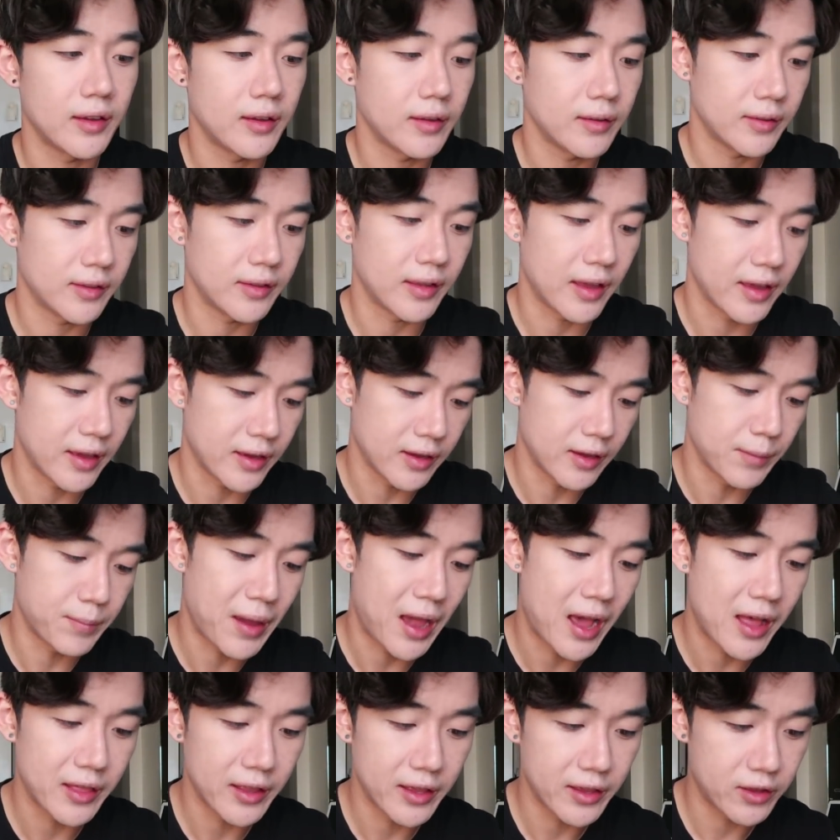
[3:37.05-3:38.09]
it's like a
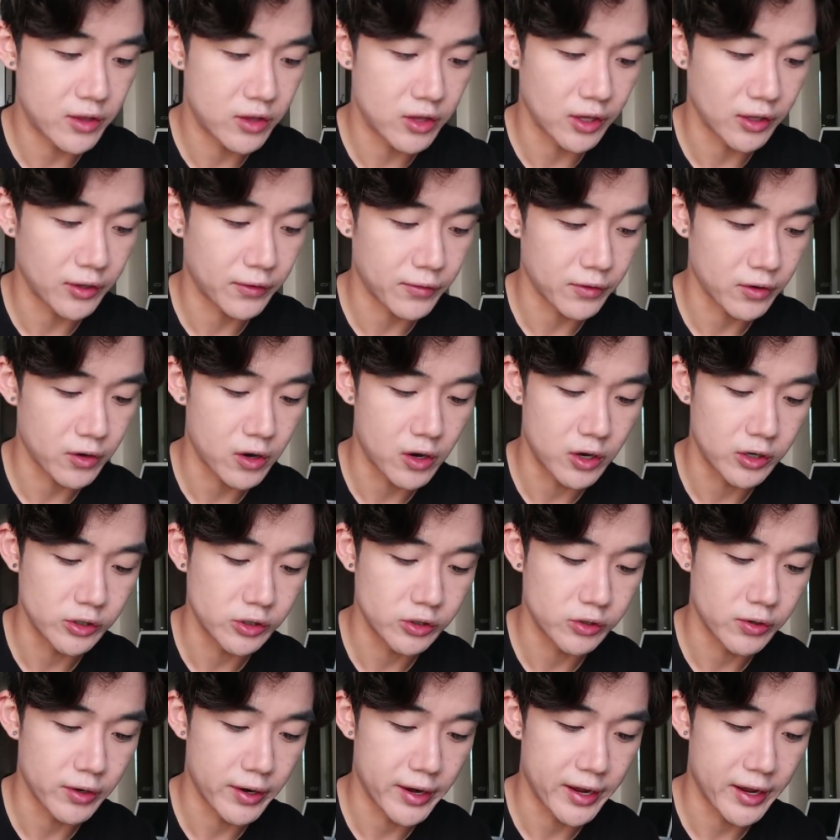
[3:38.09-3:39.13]
palette just for
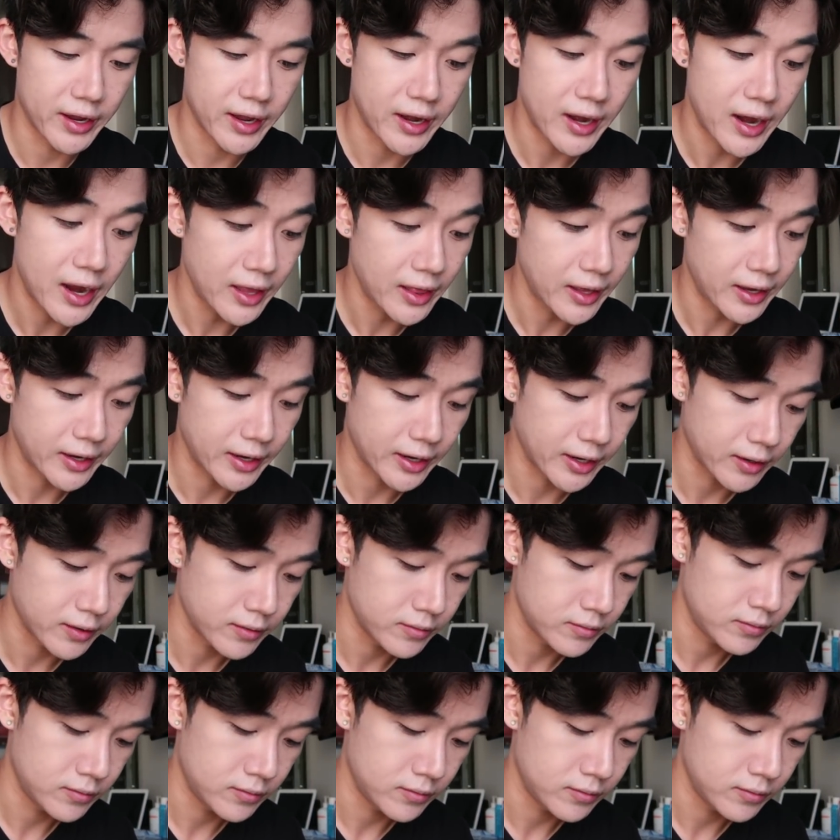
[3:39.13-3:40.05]
contouring and highlighting.